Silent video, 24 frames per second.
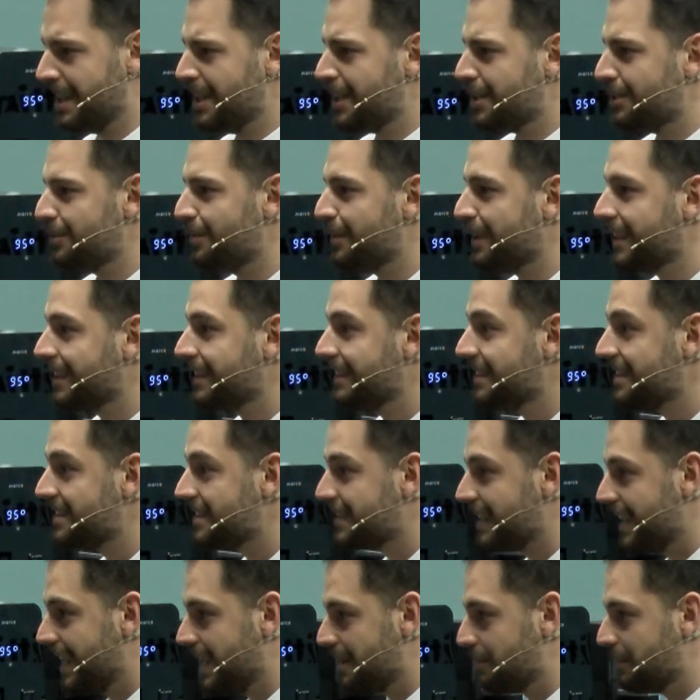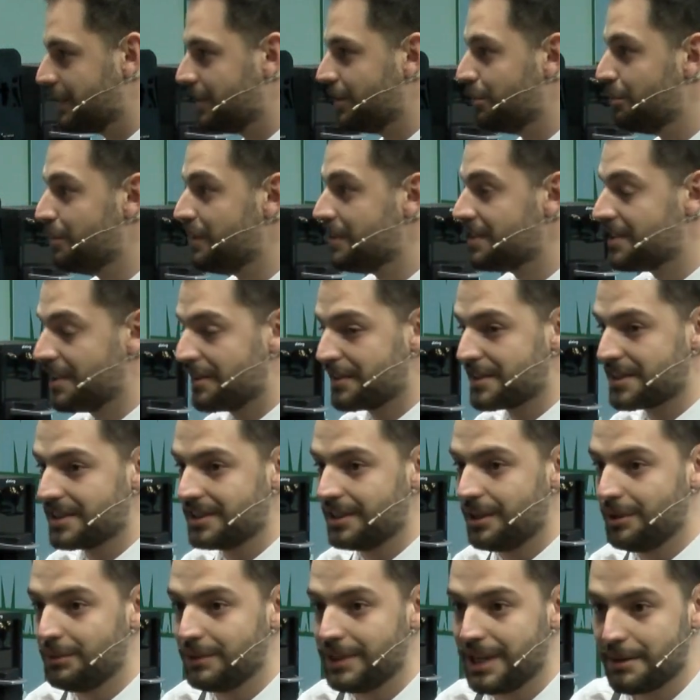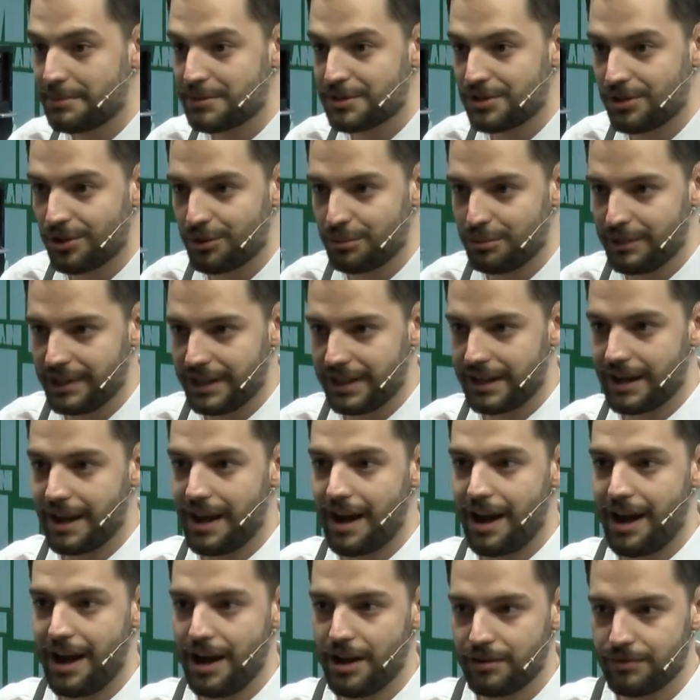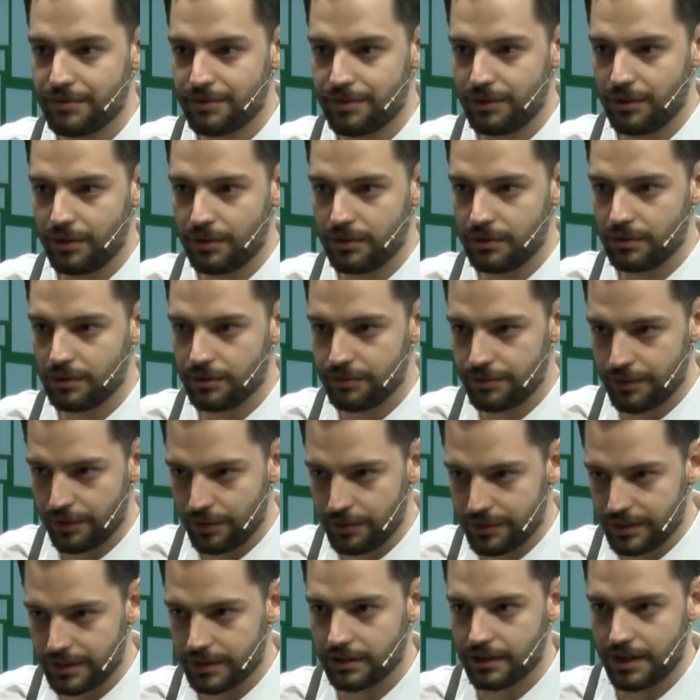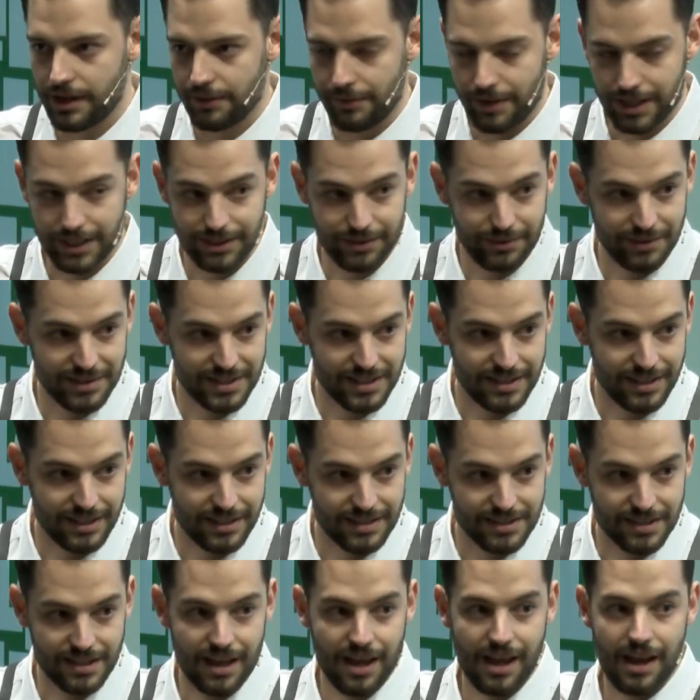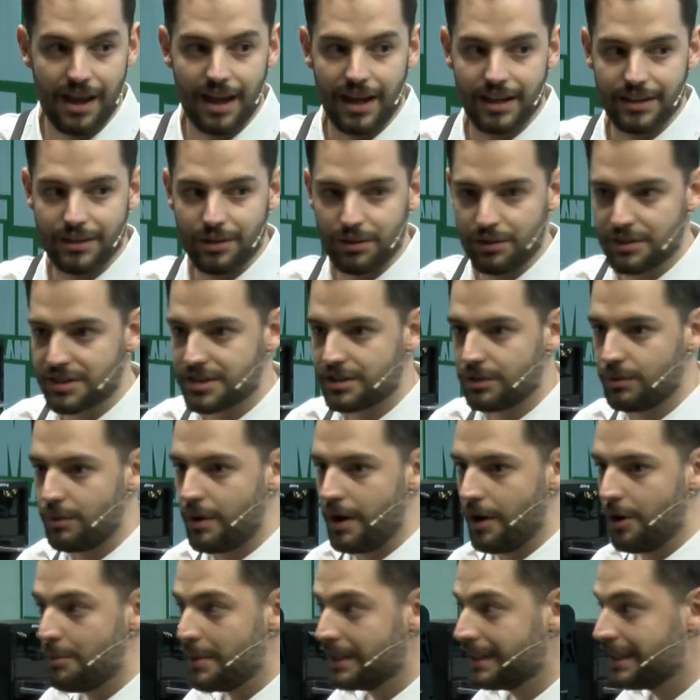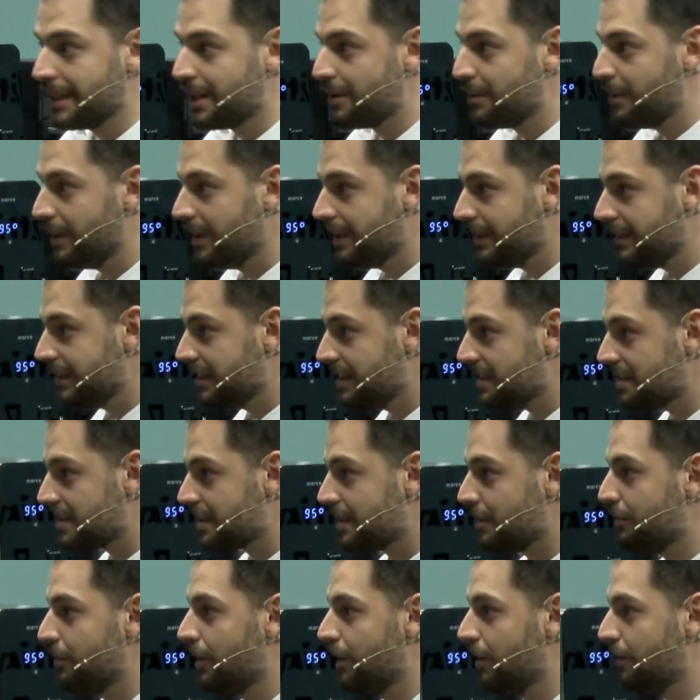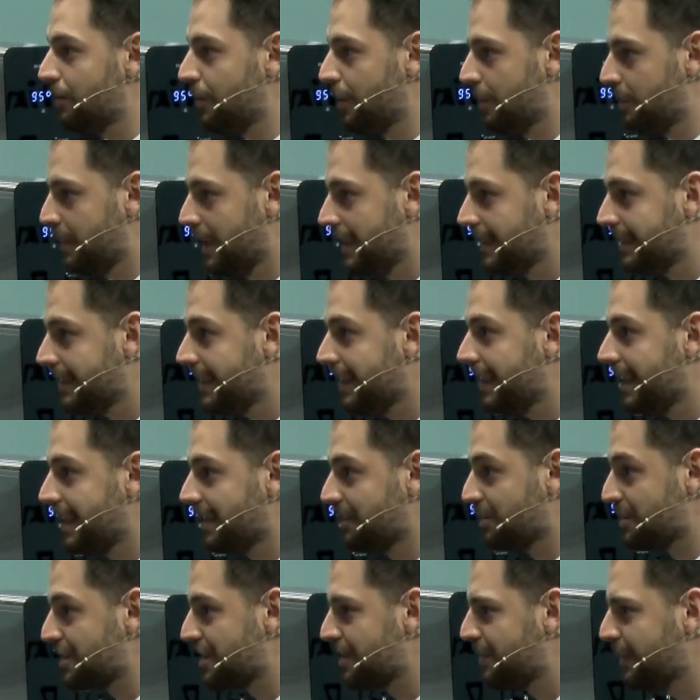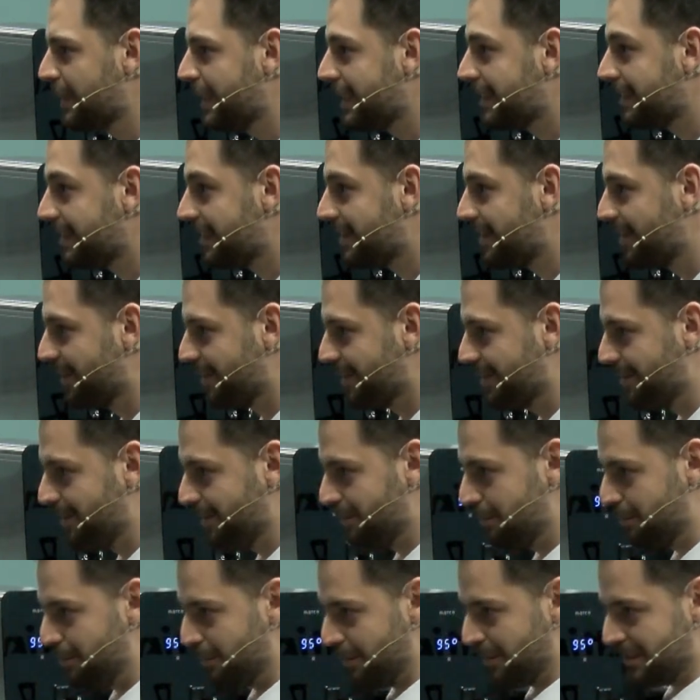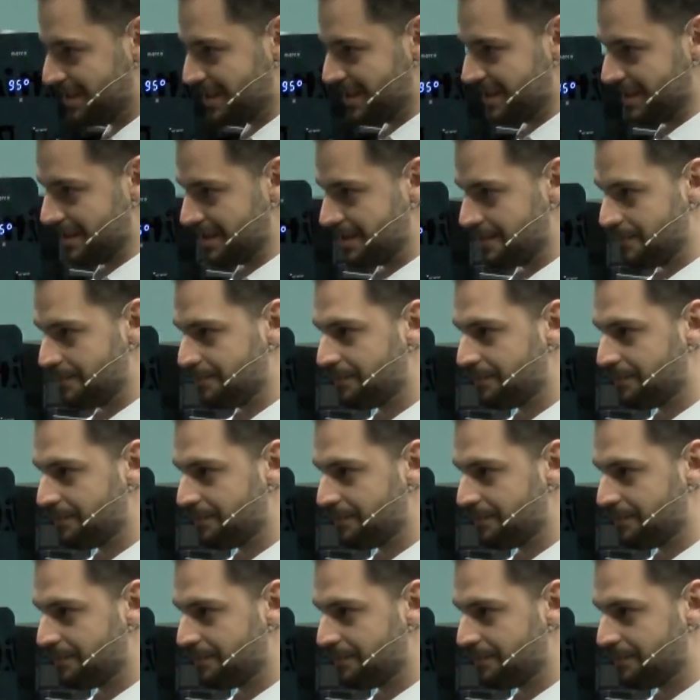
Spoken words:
During this time, the beans are slowly absorbing high fruit characteristics and also aromatic qualities while fermenting under strict controlled process.